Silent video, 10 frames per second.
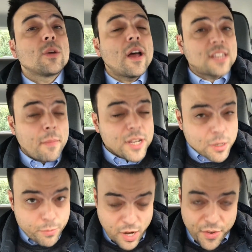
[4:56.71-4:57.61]
as I
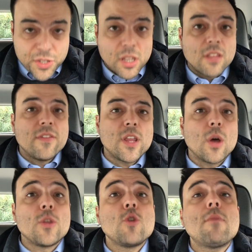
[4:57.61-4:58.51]
mentioned previously in the
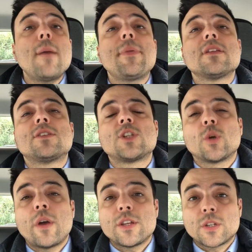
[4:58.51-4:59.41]
video, you might be in
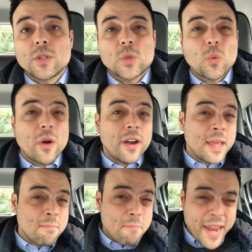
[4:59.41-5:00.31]
situations where
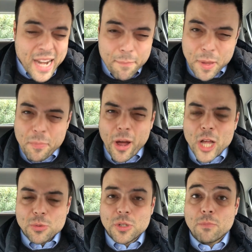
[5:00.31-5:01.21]
it may not be
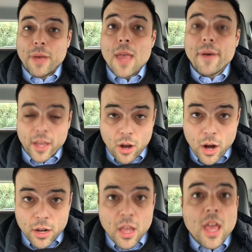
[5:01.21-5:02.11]
possible to pay by
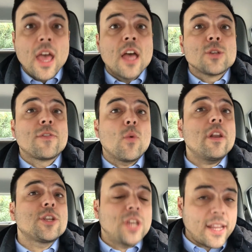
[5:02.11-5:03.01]
card. So if you want
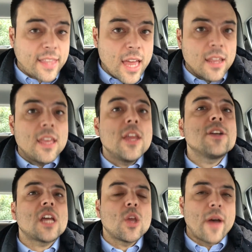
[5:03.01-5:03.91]
to check that, here's
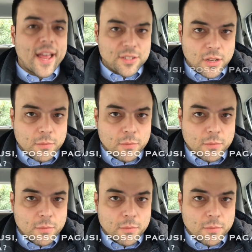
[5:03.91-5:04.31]
how you ask.